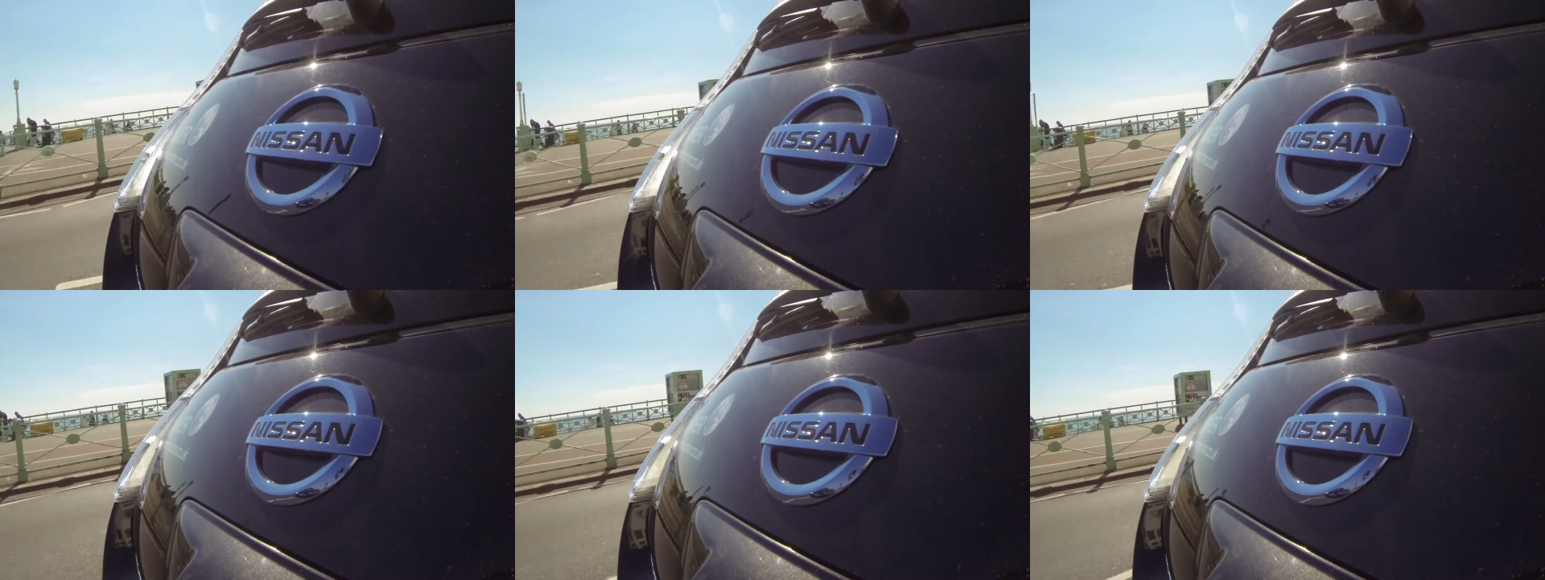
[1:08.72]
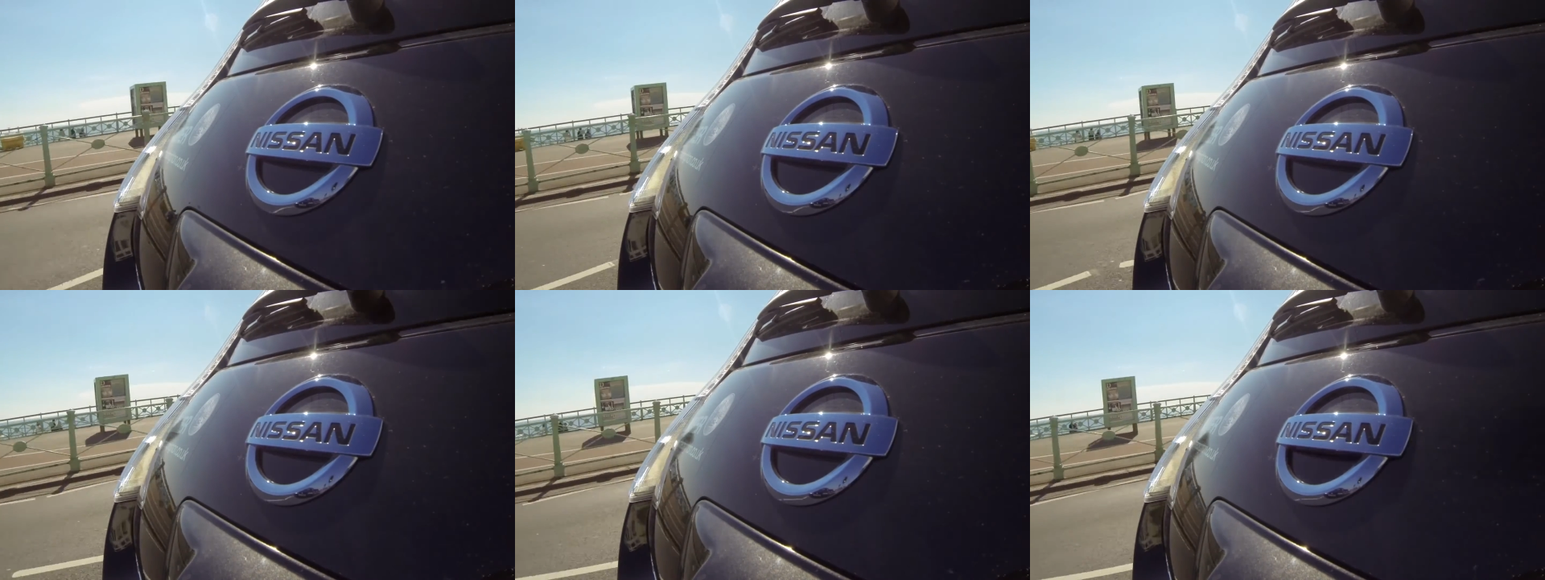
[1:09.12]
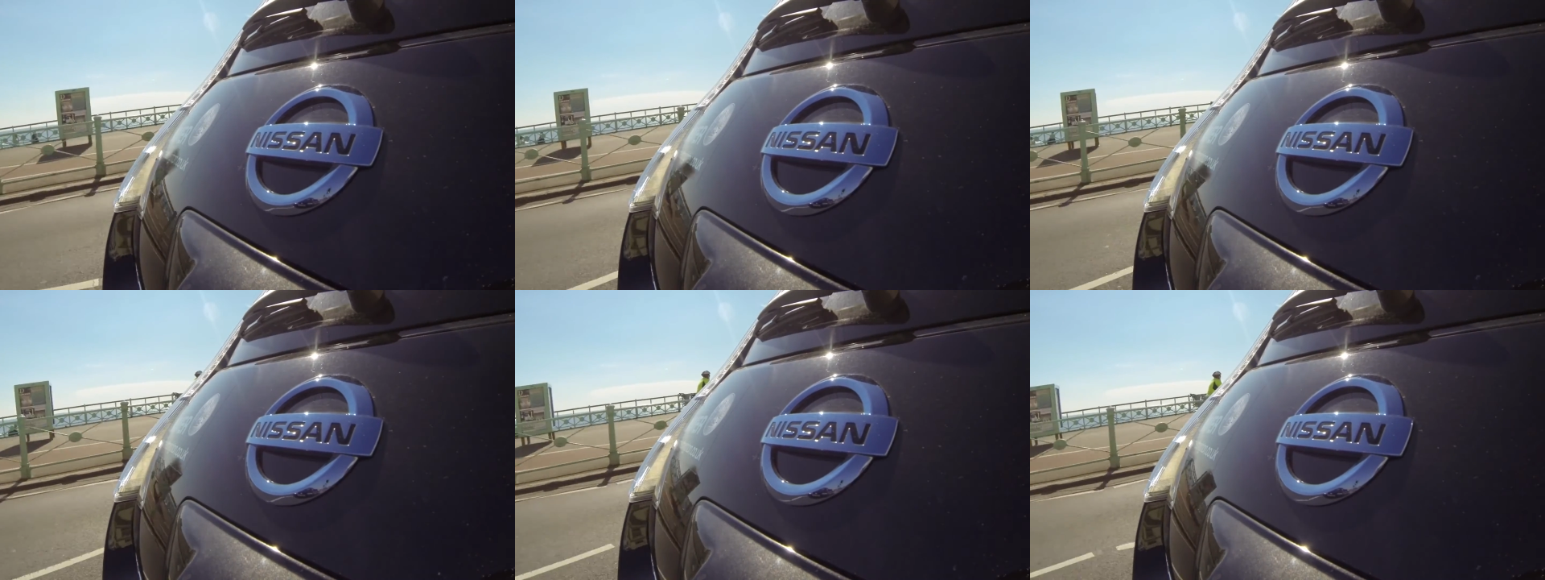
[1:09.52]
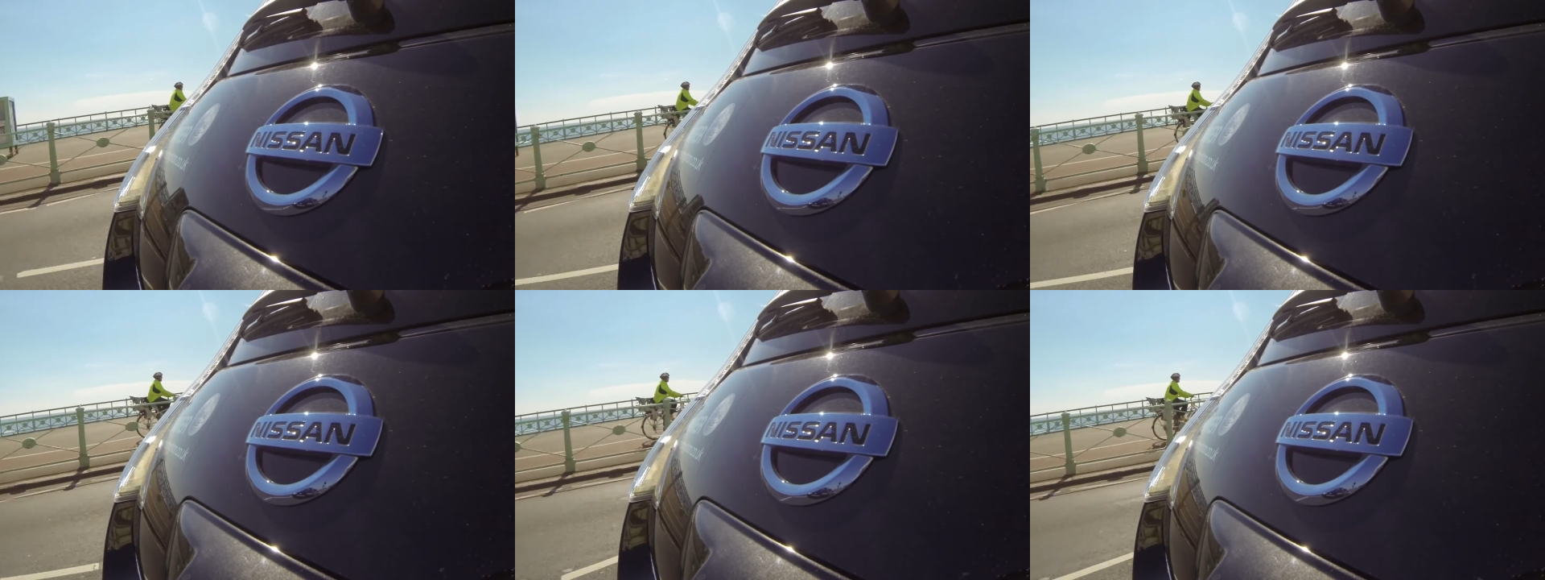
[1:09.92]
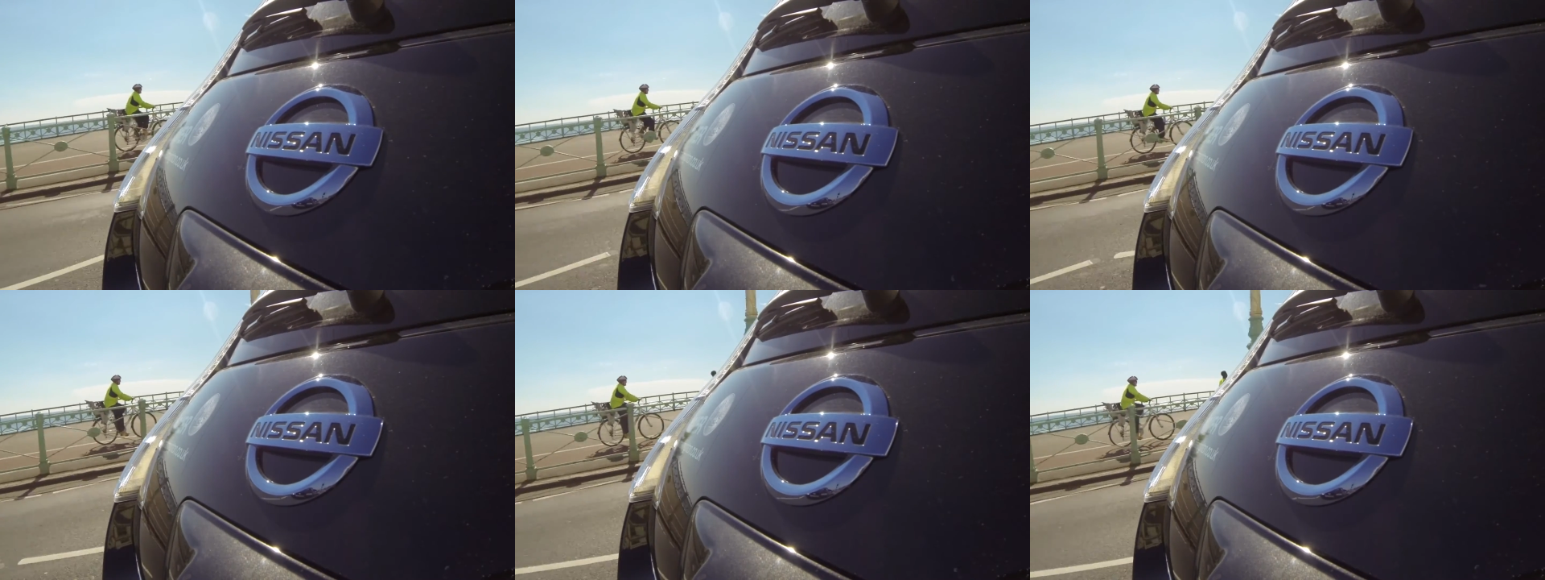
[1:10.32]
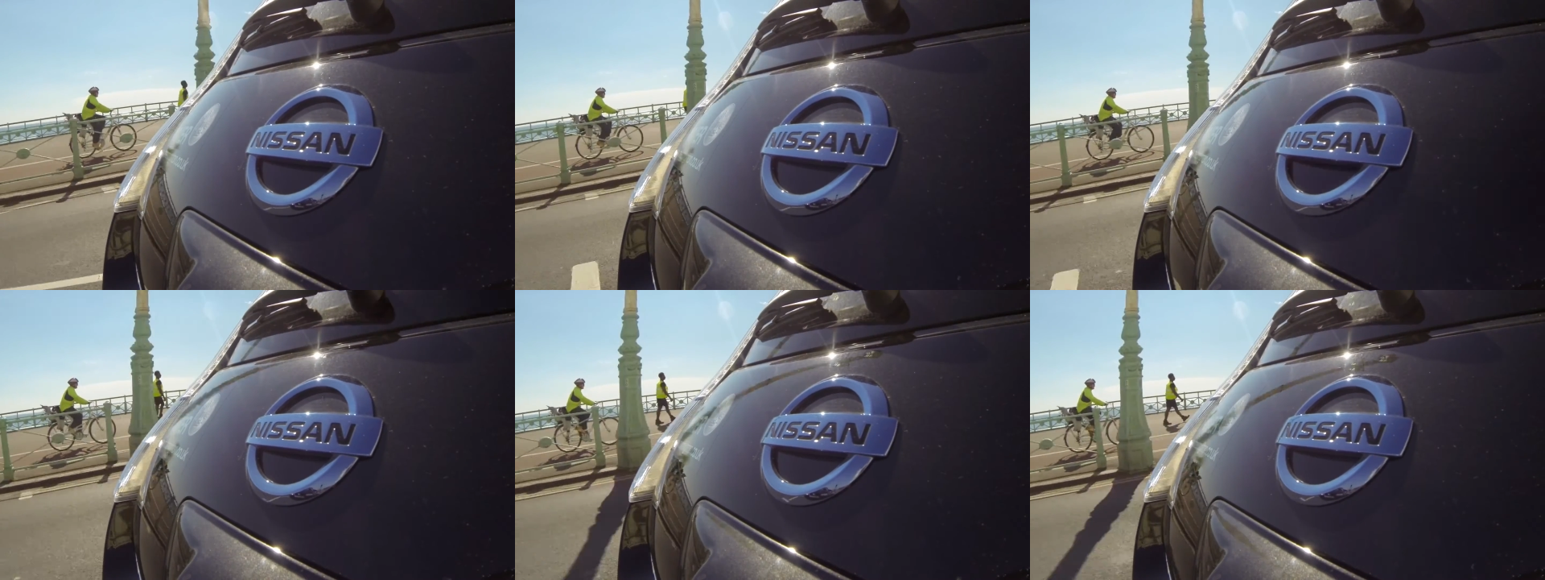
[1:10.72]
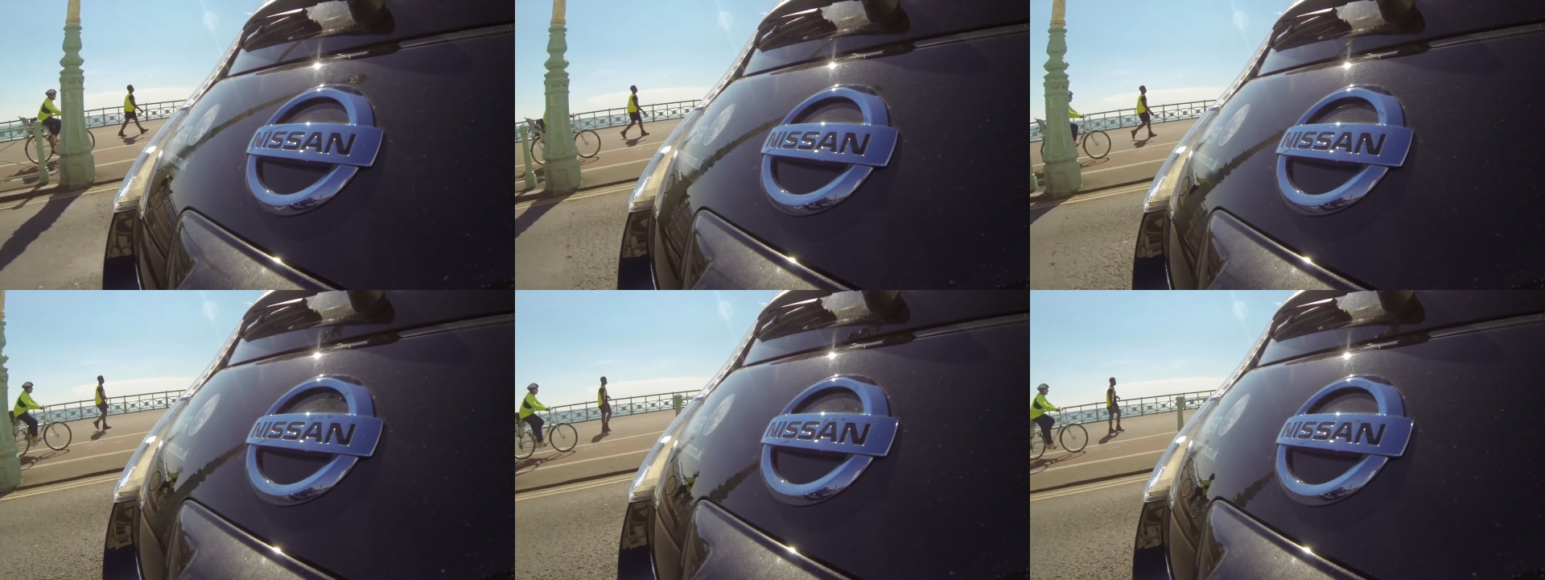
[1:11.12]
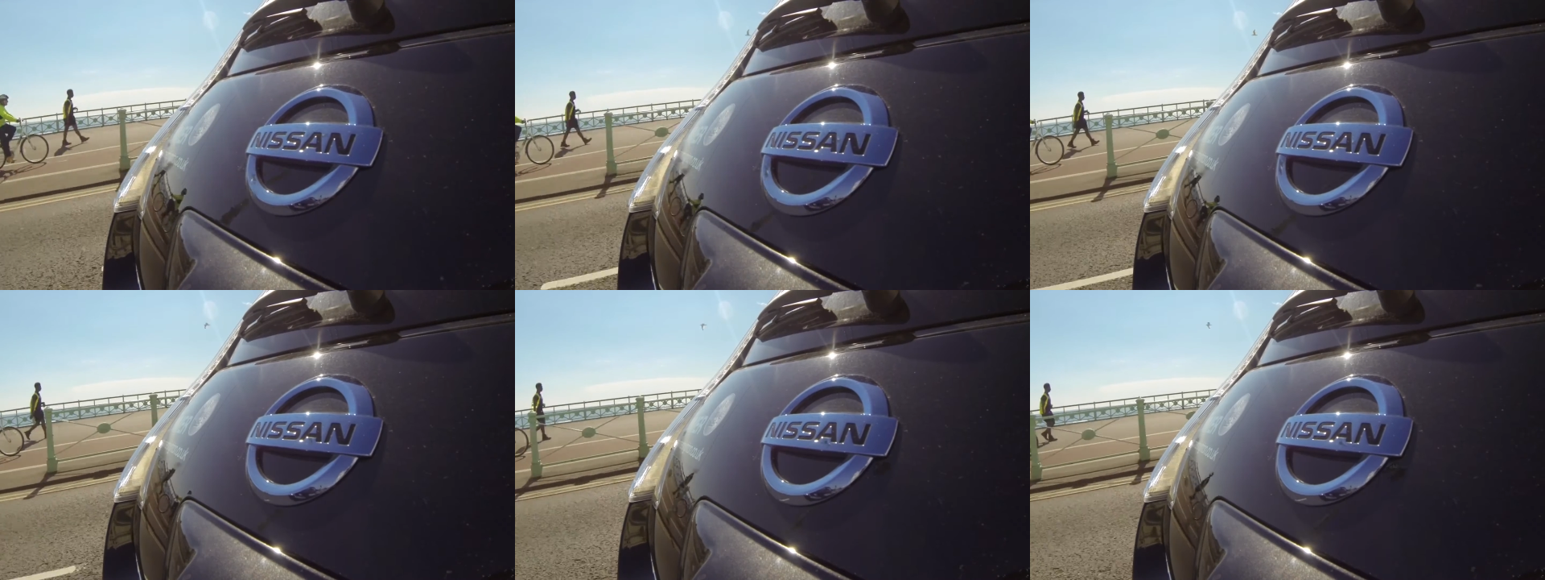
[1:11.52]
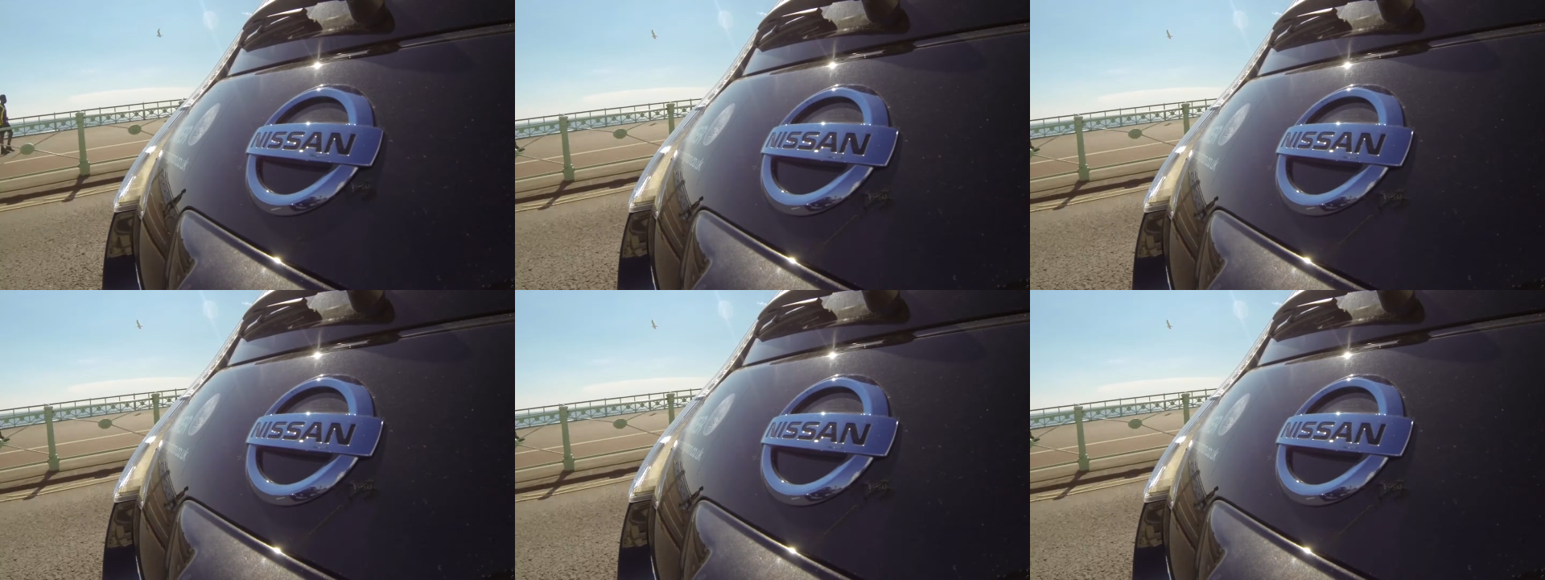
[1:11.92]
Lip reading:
No face is visible, so there are no lips to read.